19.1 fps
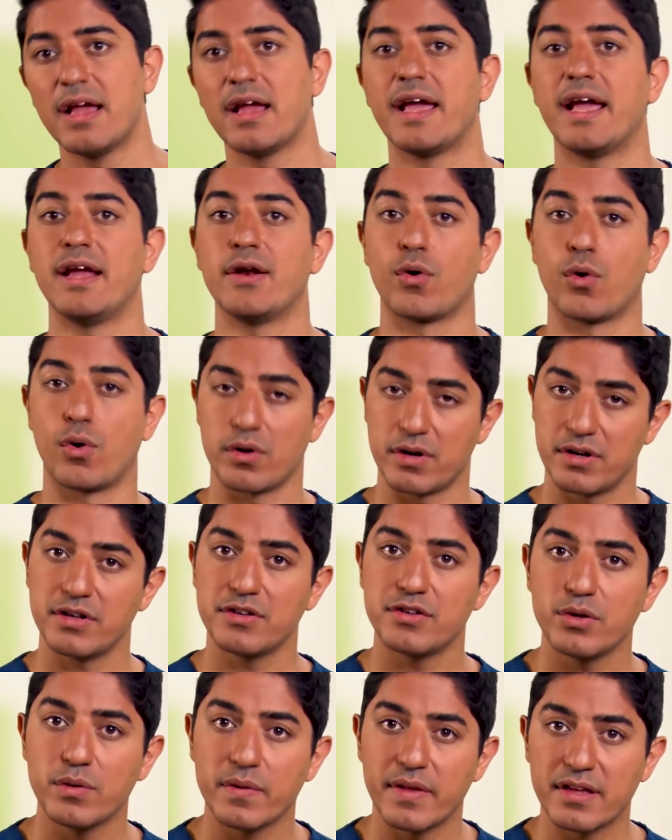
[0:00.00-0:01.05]
In order to
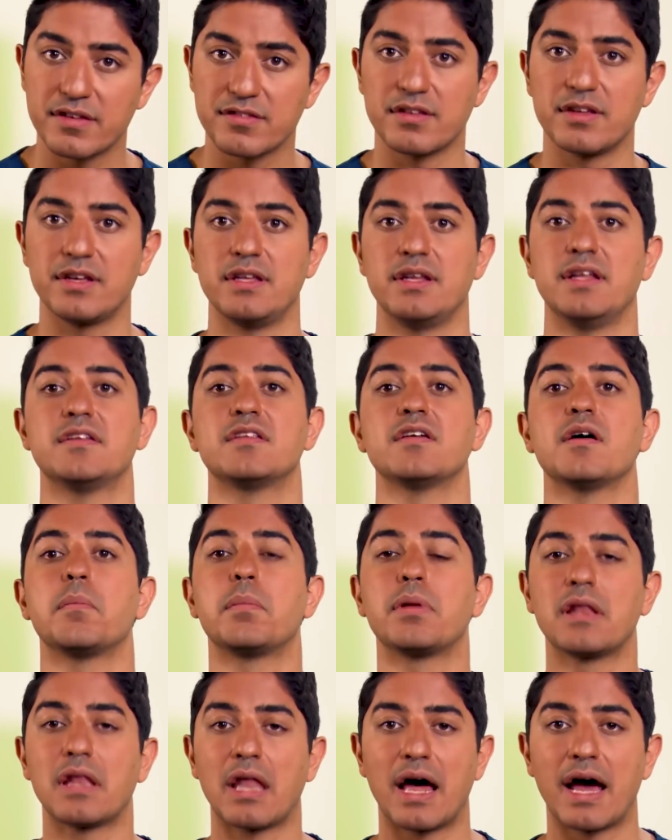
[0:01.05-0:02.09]
do this, you need to
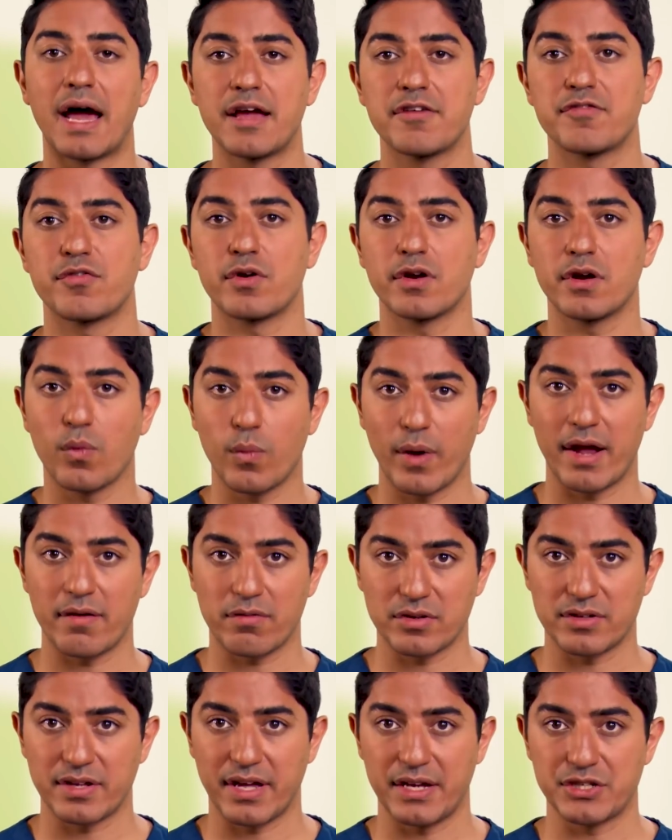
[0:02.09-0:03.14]
apply for an away
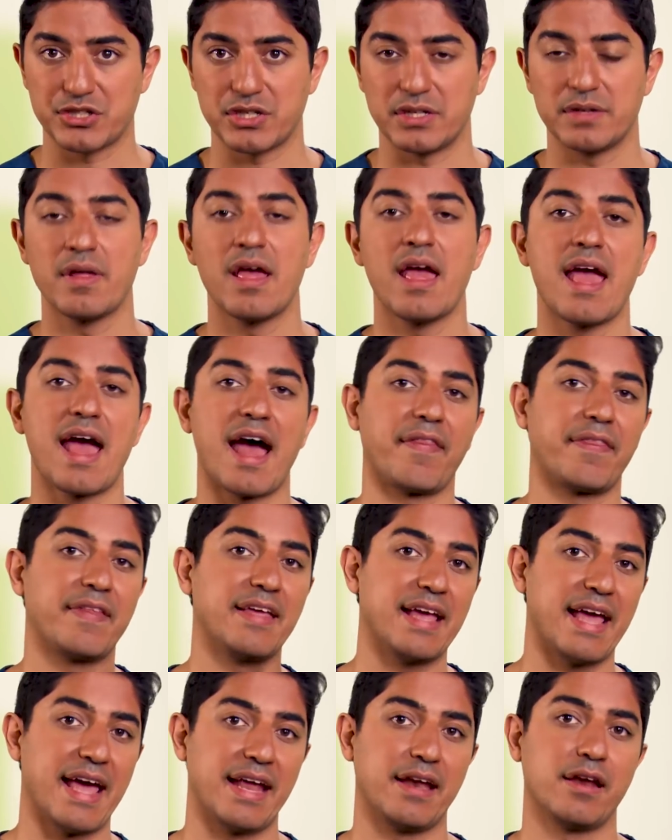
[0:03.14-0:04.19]
rotation at
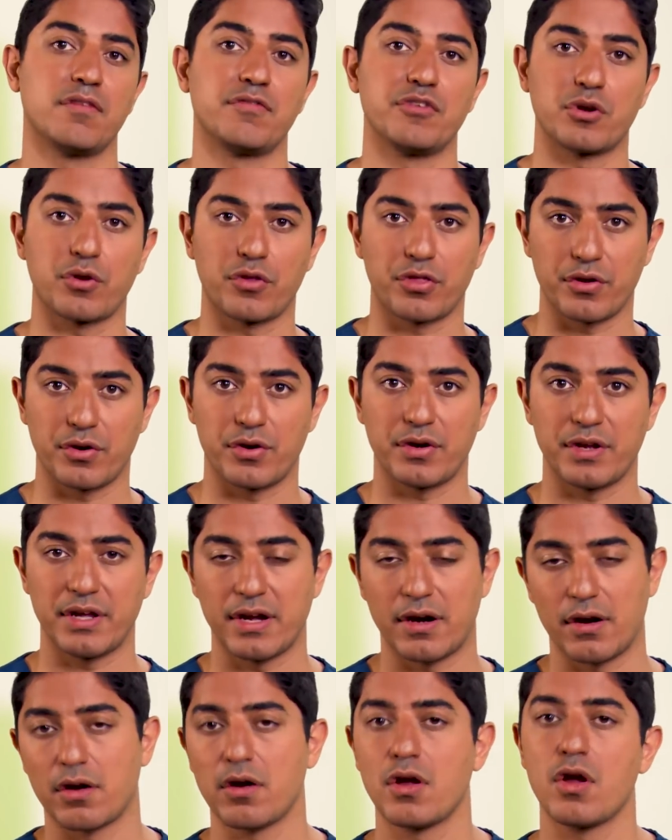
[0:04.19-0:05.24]
the end of your third
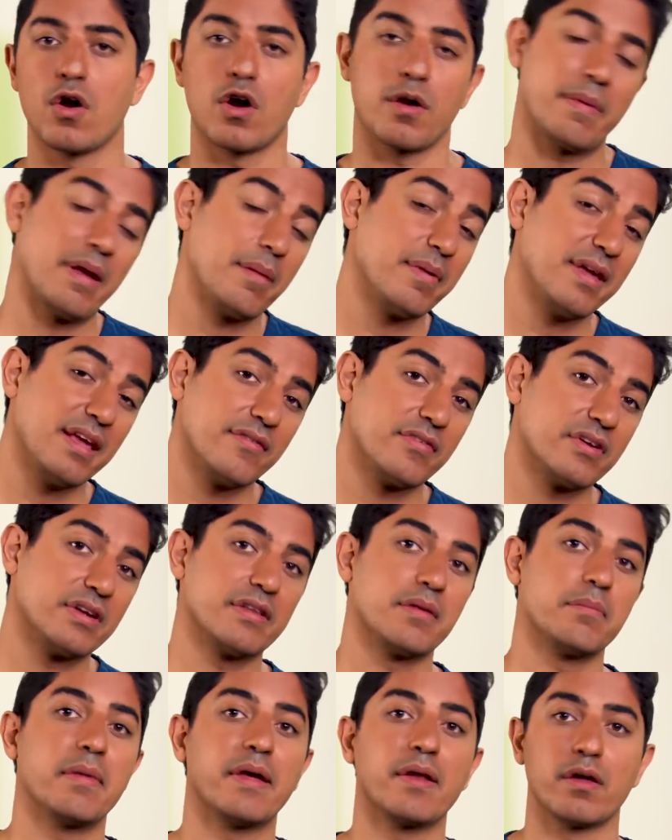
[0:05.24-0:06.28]
year, or maybe even in the
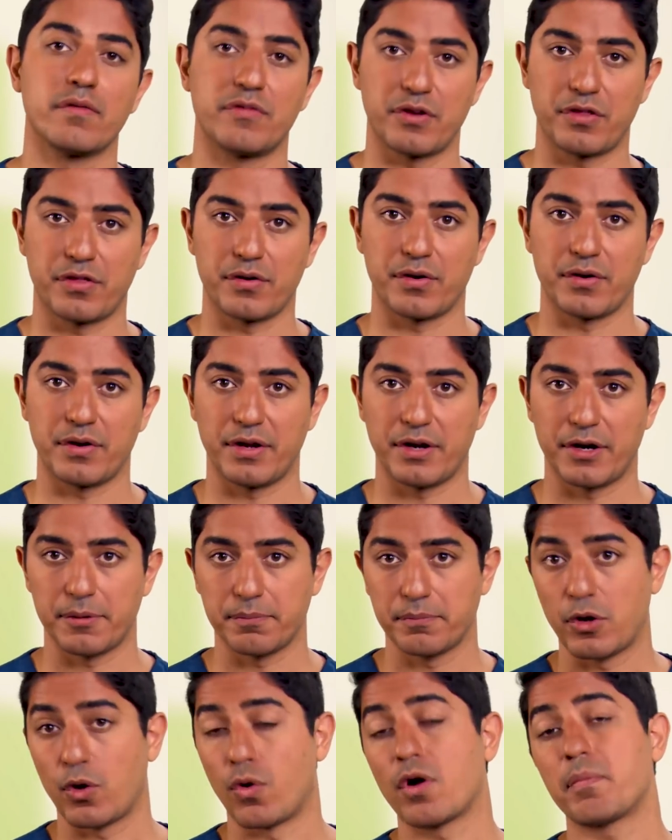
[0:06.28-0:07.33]
middle of your third year,
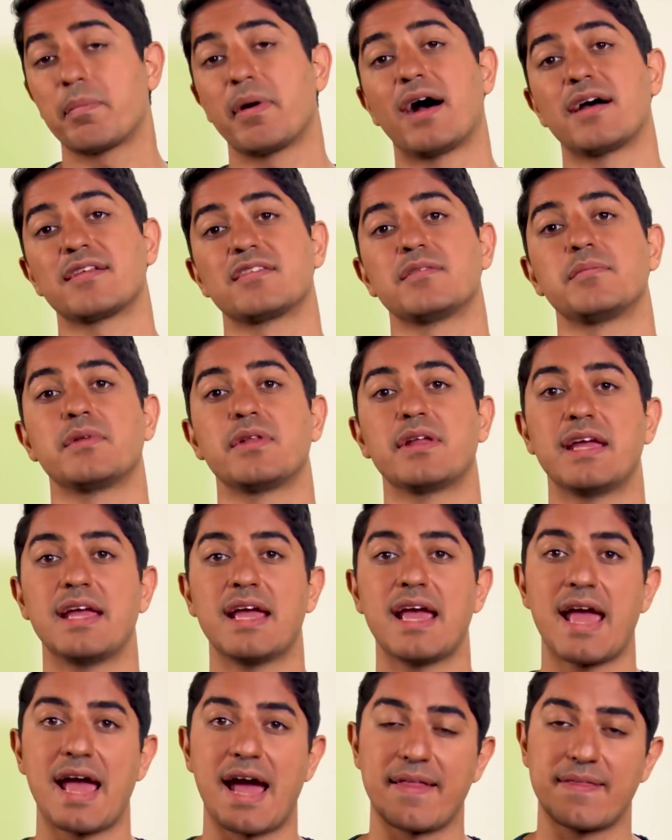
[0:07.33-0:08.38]
or possibly
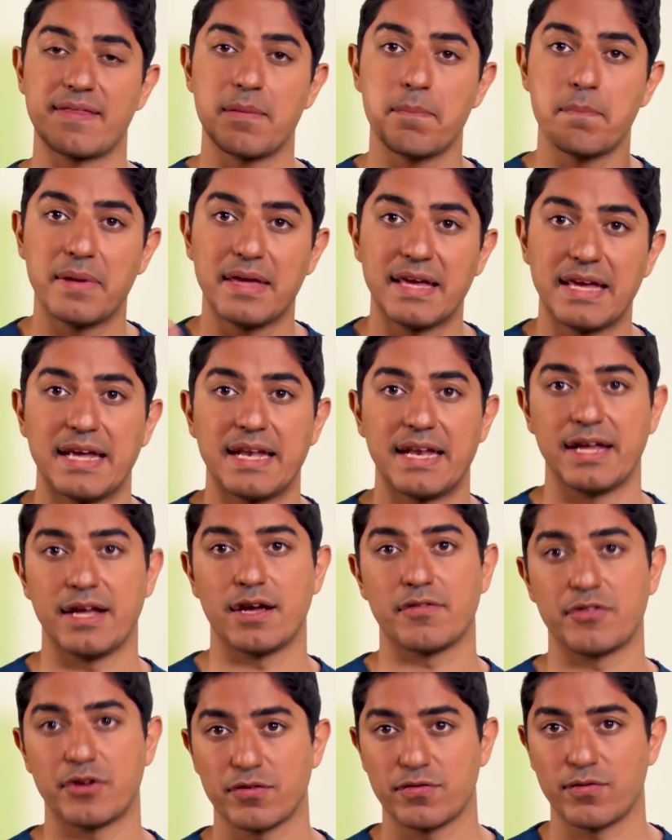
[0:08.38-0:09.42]
at the beginning
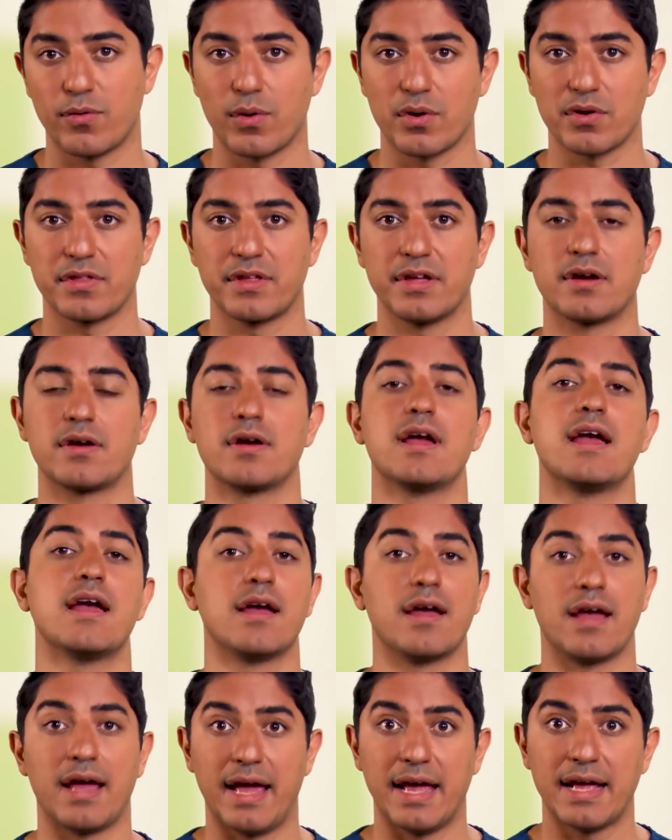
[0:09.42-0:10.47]
of your fourth year,
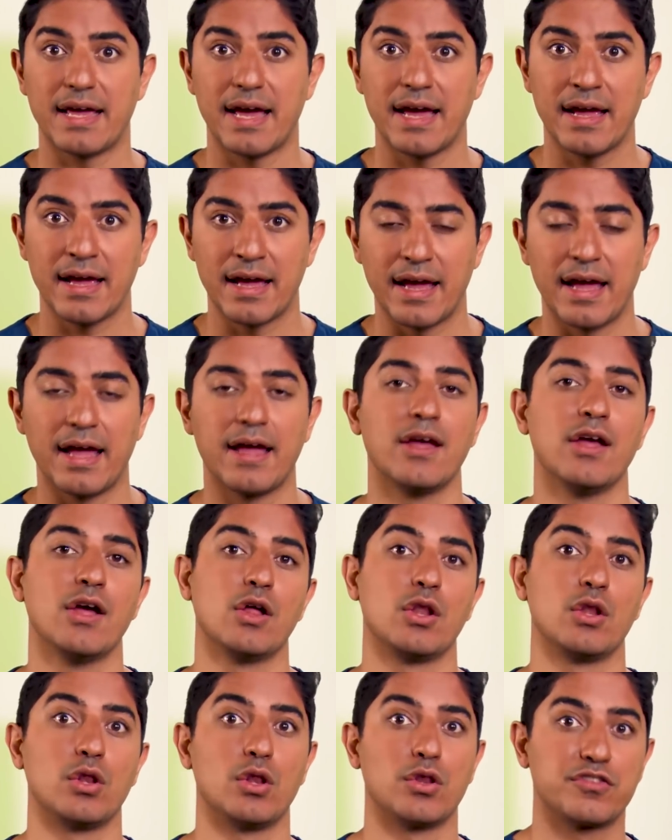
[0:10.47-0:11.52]
aka
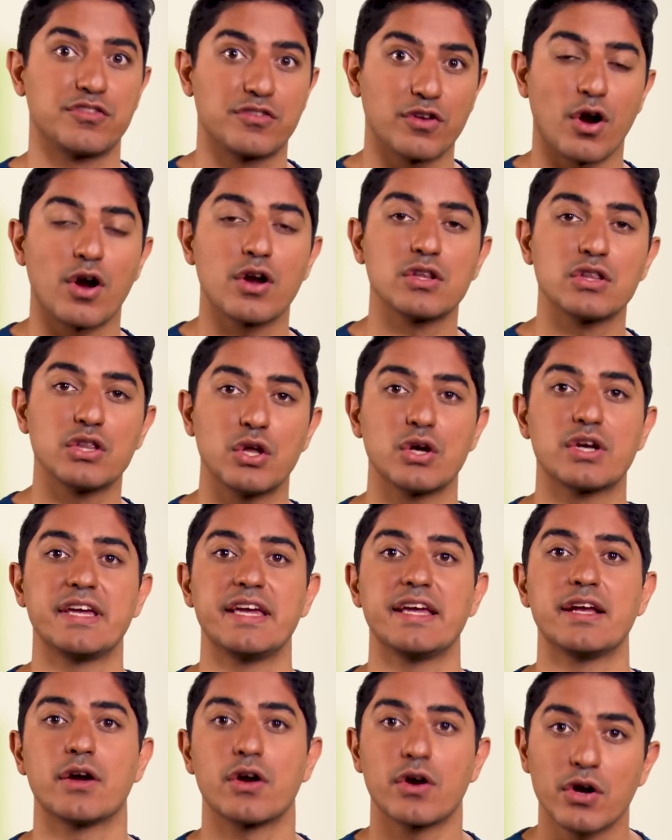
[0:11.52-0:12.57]
start
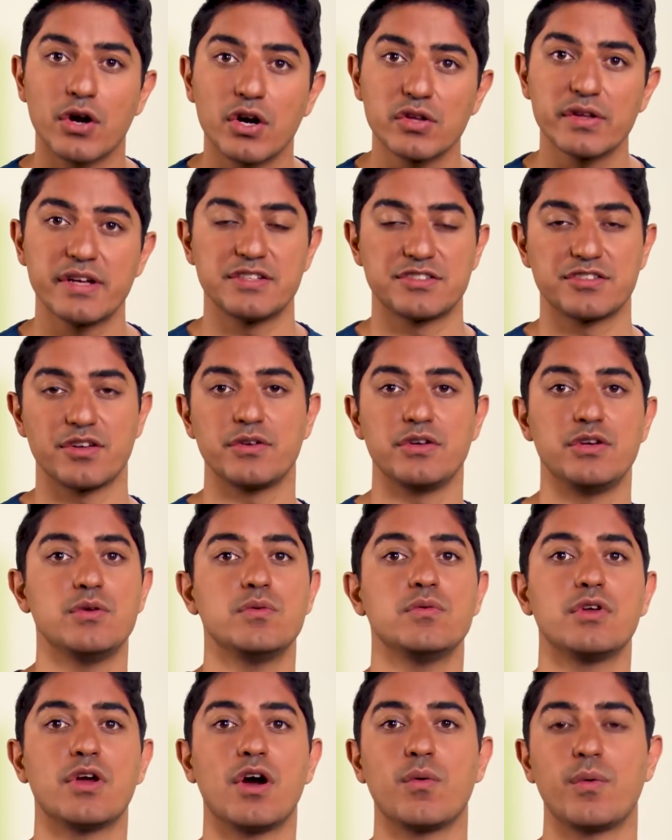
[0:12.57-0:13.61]
looking early so you
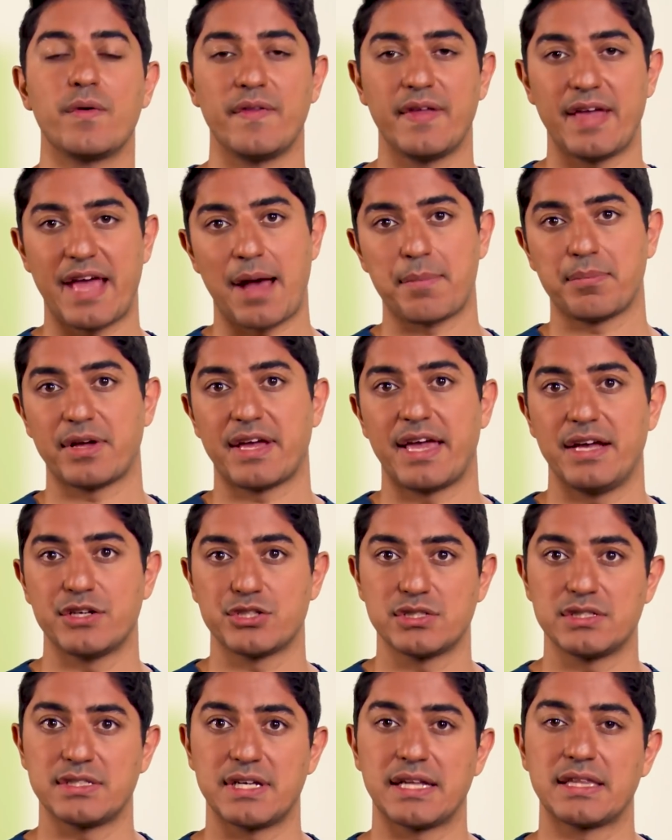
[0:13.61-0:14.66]
know when the
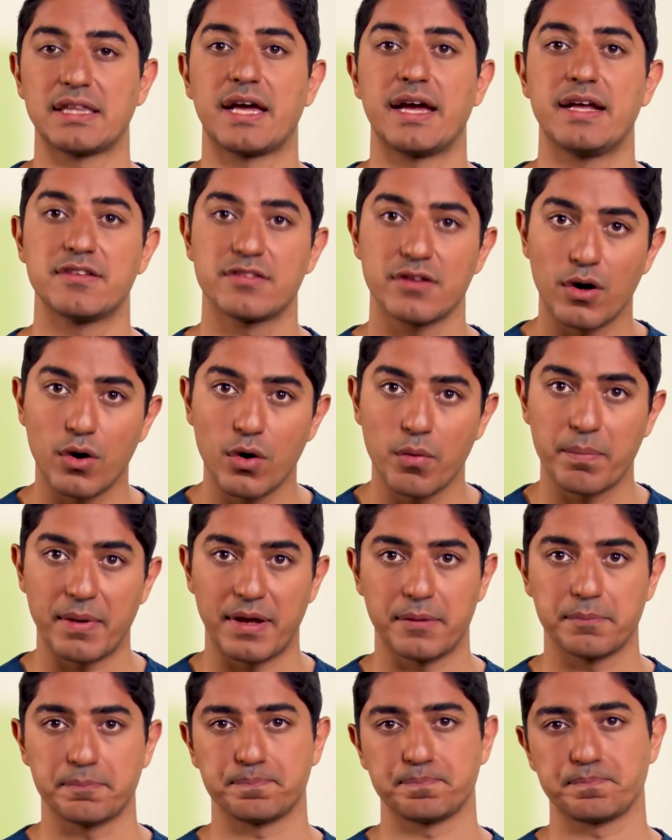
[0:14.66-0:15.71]
application deadlines open.